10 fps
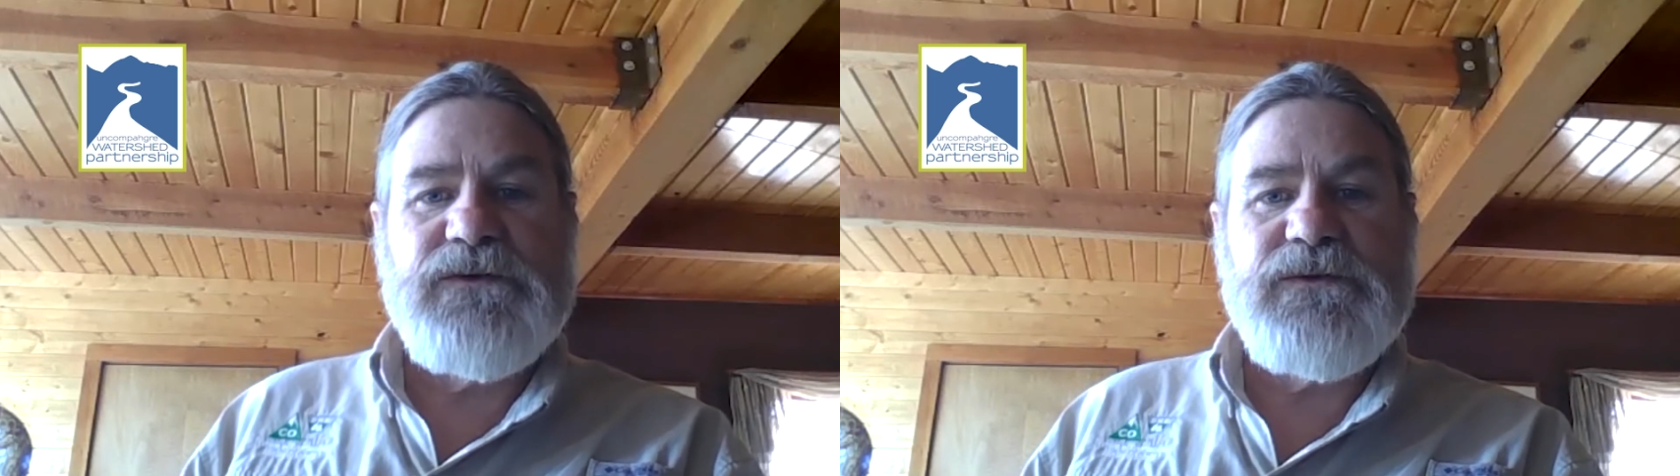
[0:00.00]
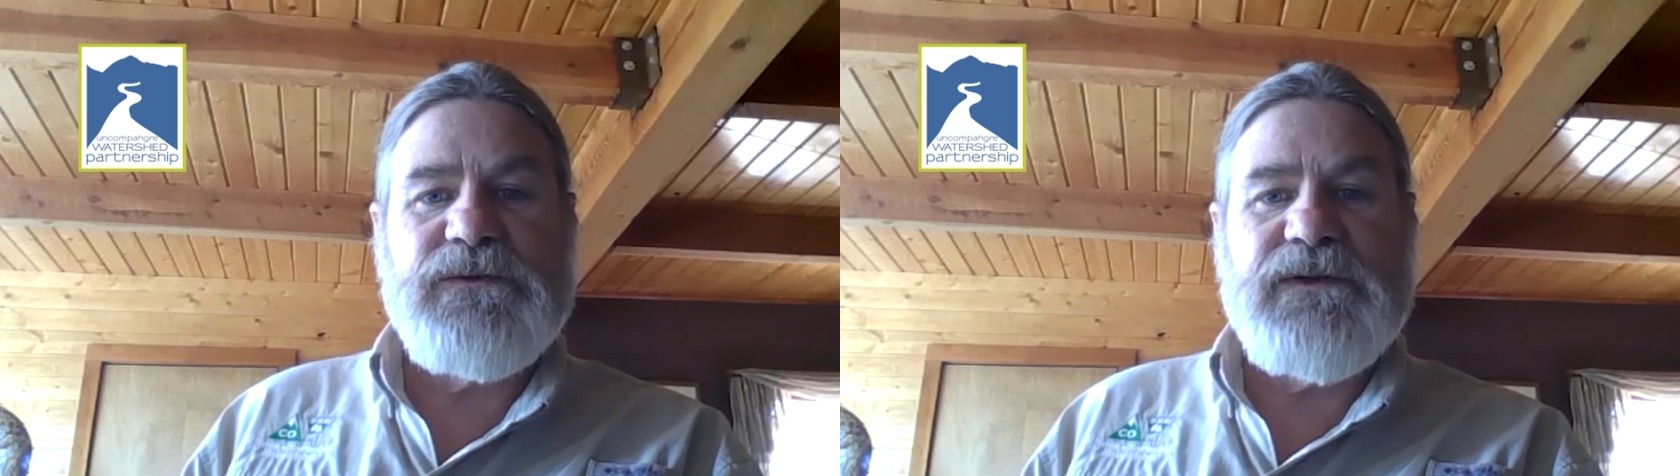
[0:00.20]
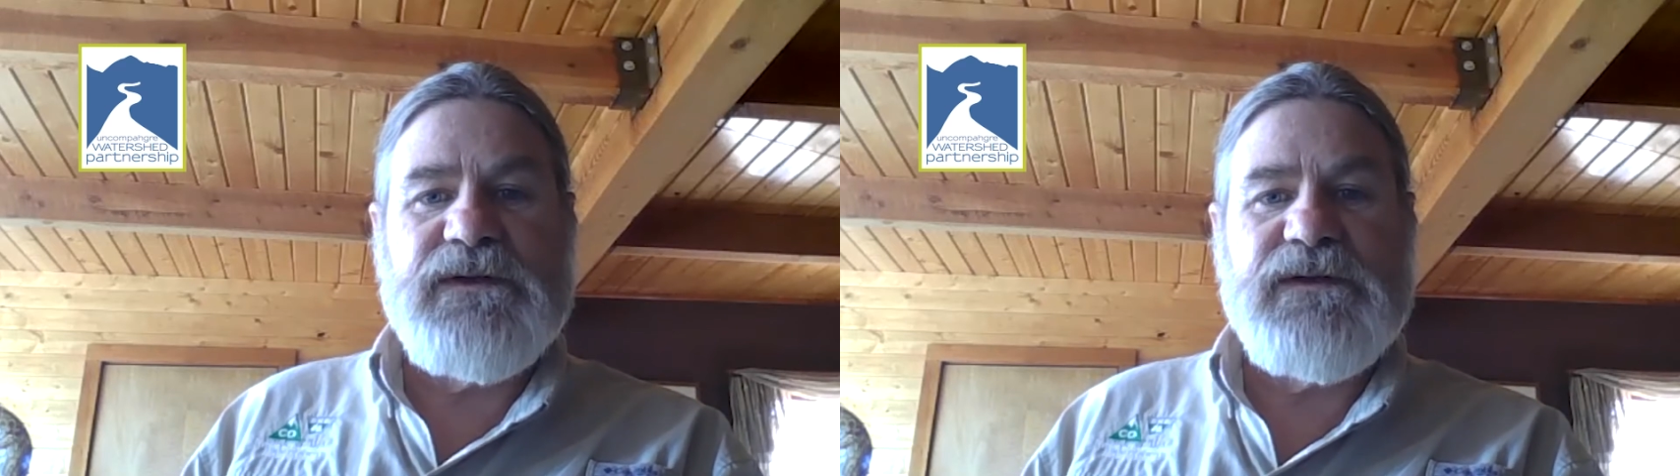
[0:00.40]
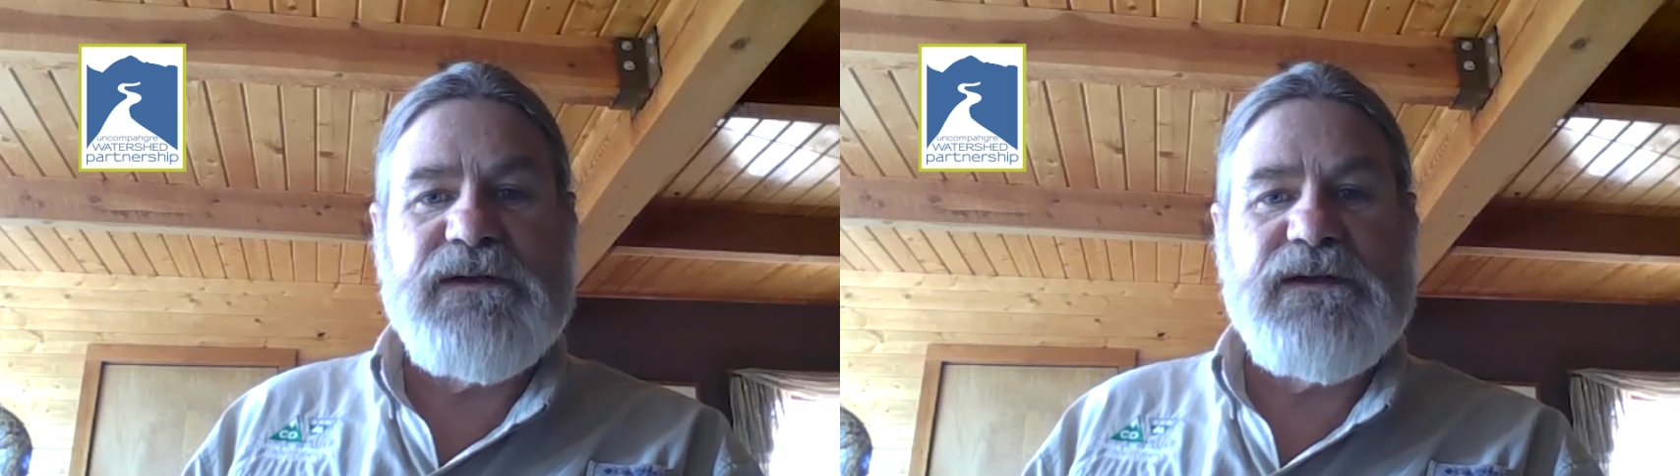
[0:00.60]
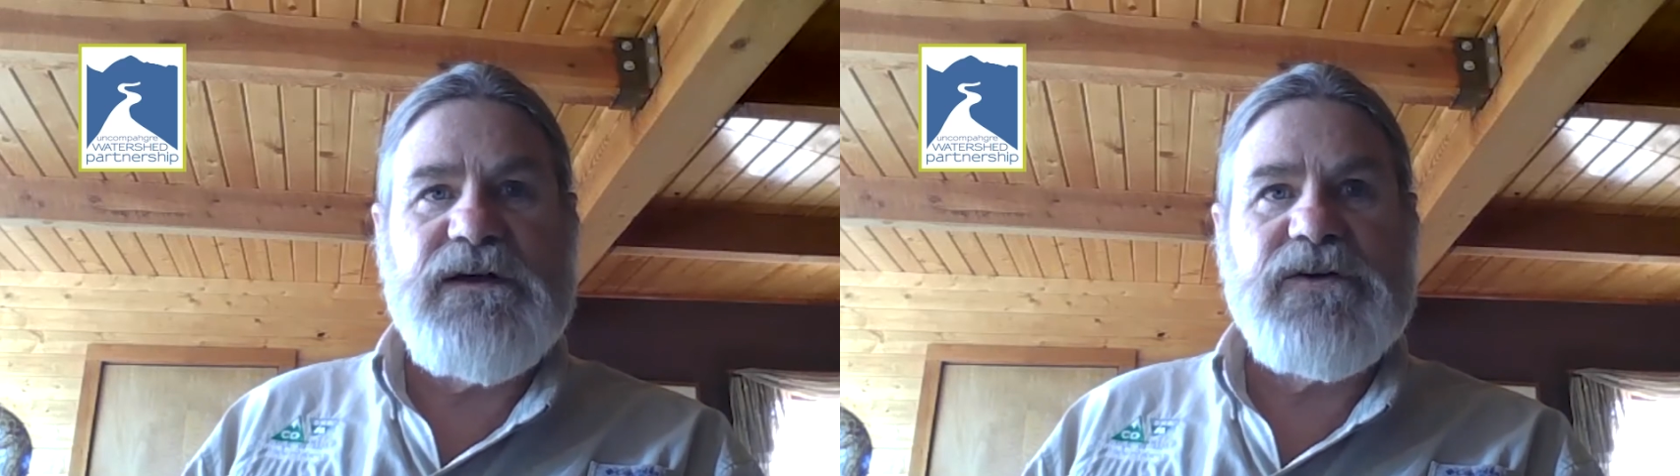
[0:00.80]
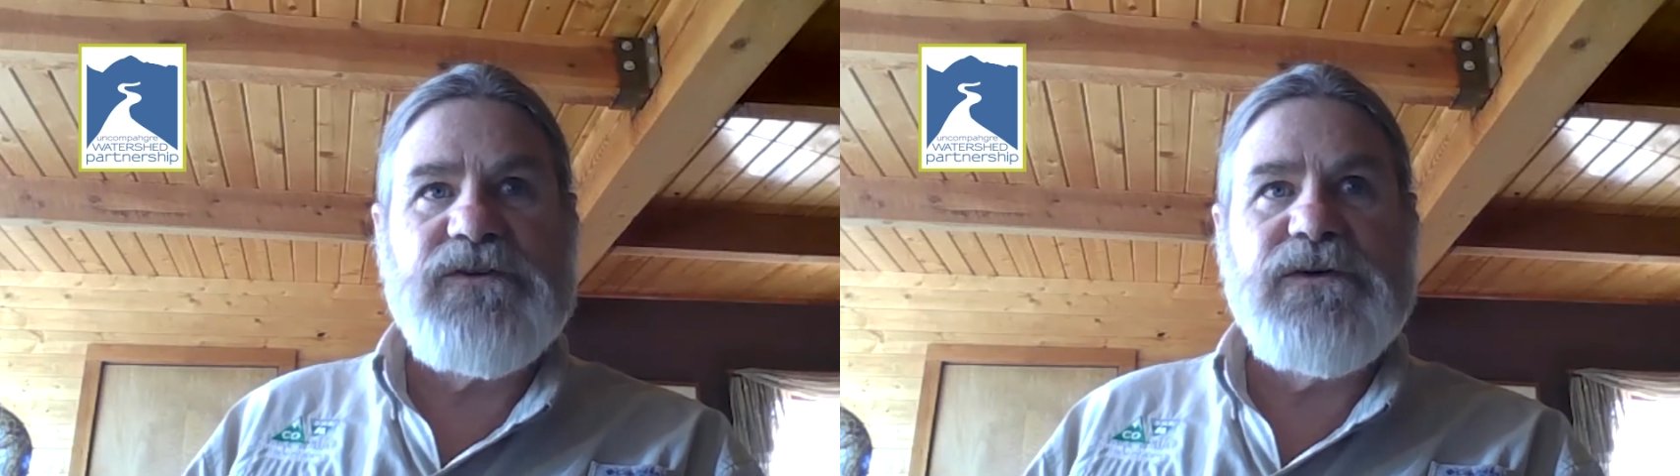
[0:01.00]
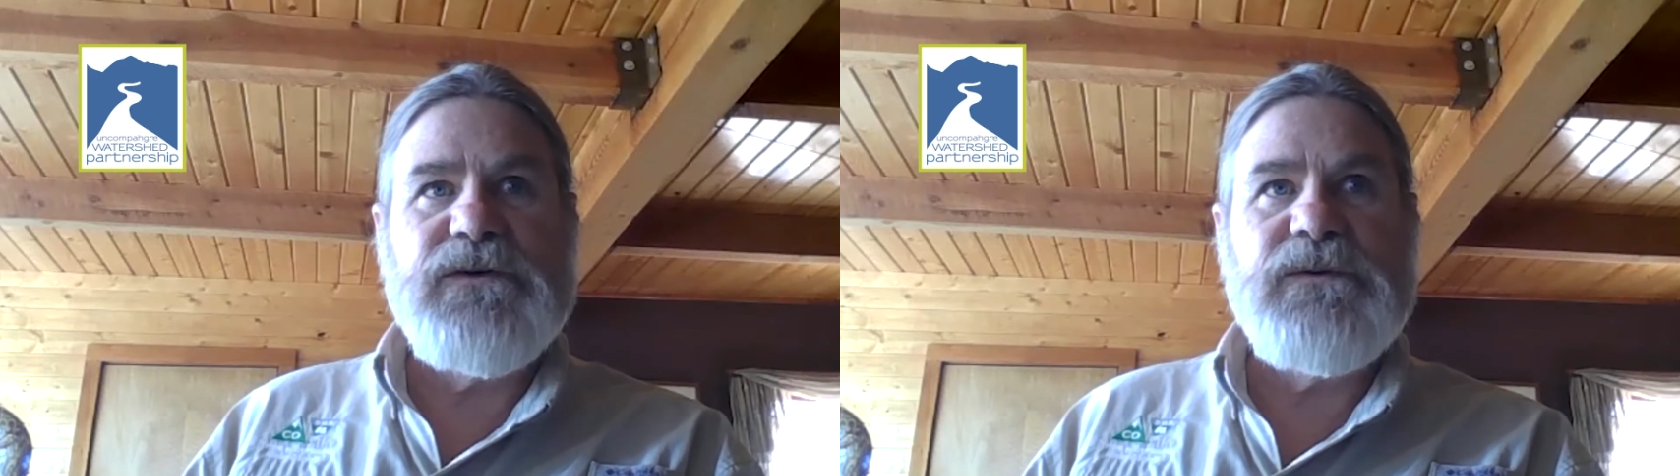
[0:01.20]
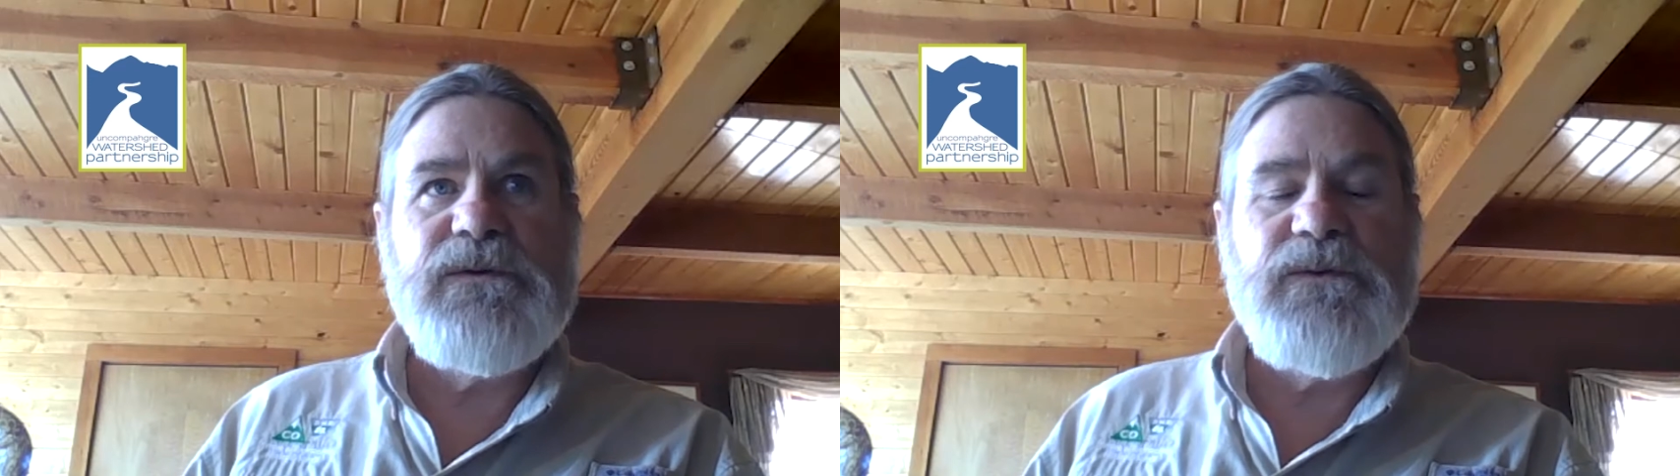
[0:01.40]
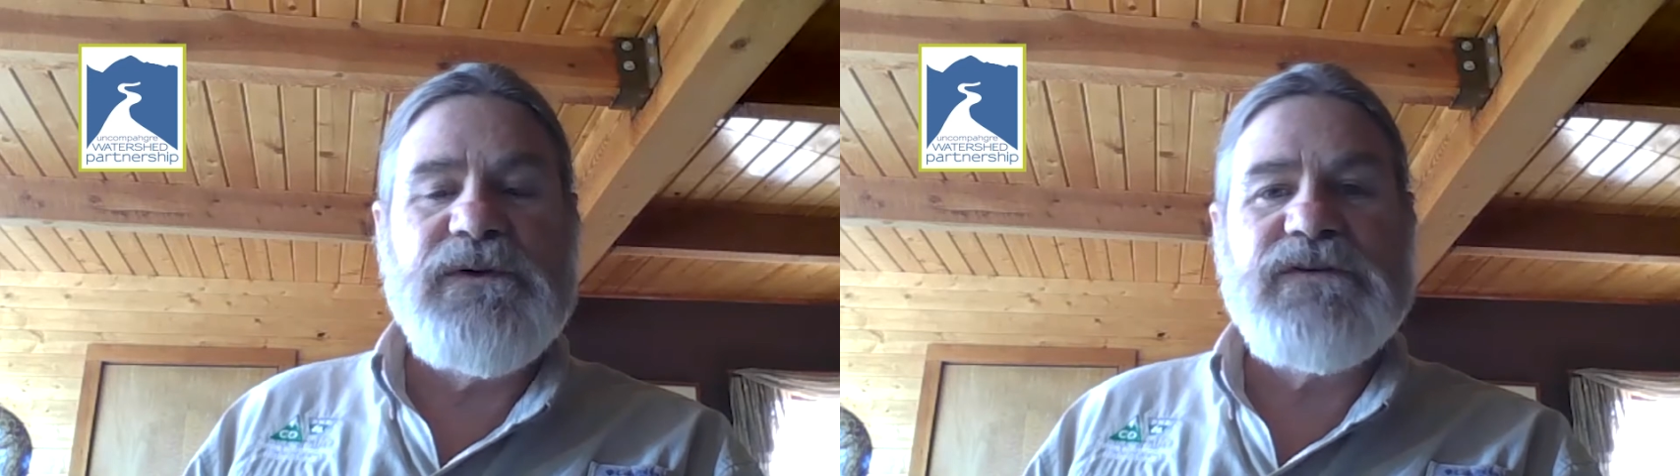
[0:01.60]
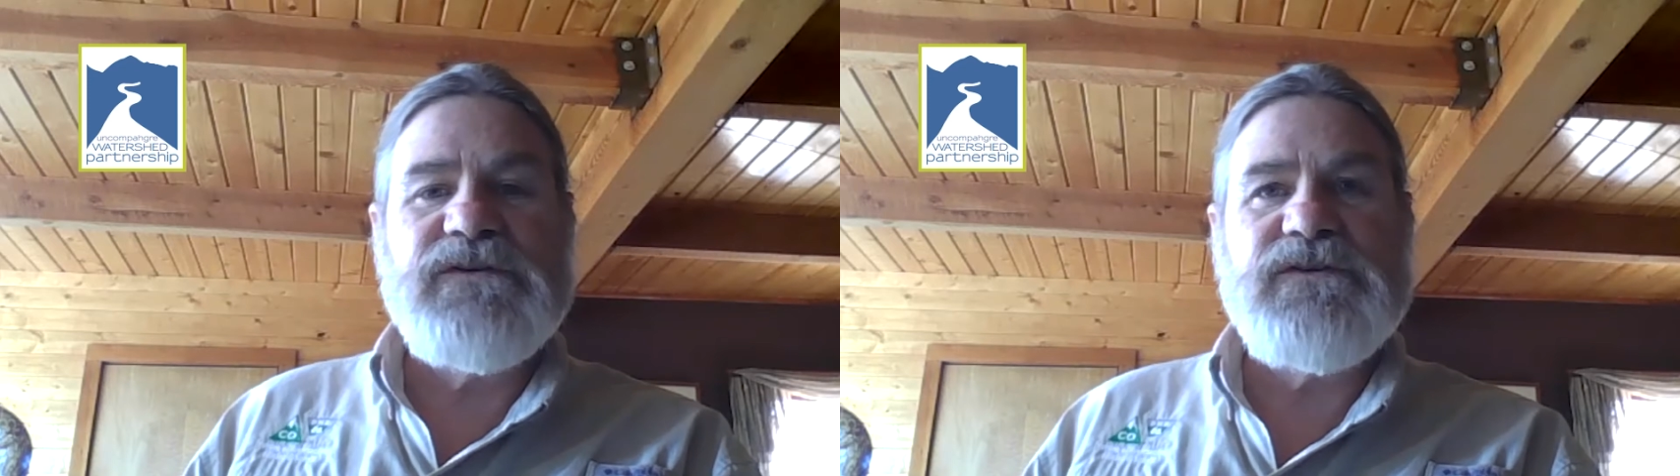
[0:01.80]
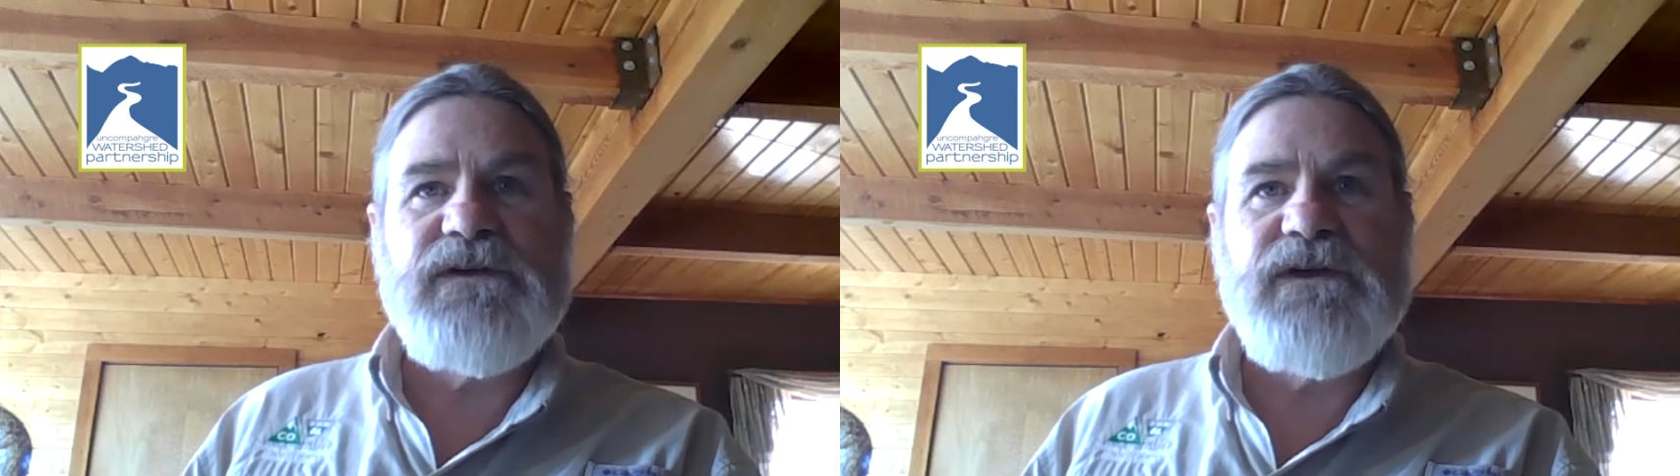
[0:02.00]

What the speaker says: So, and then it also was